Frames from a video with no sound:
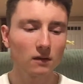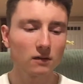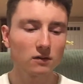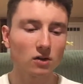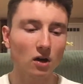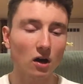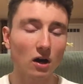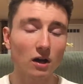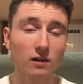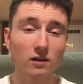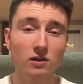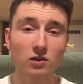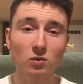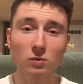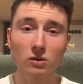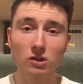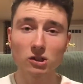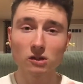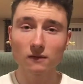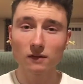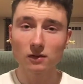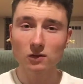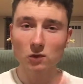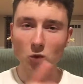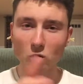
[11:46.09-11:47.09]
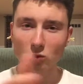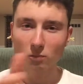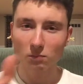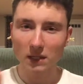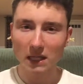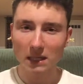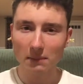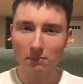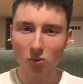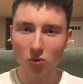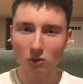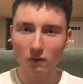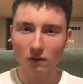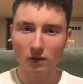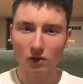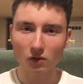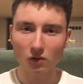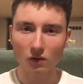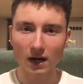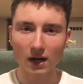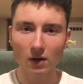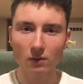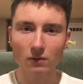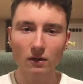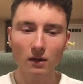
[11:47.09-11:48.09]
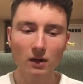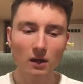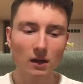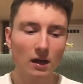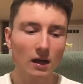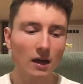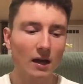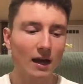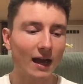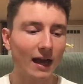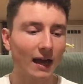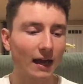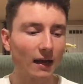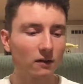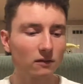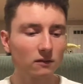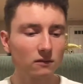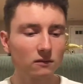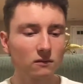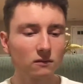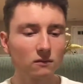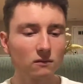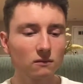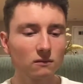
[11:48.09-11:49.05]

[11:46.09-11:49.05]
Talk to individual people in the crowd and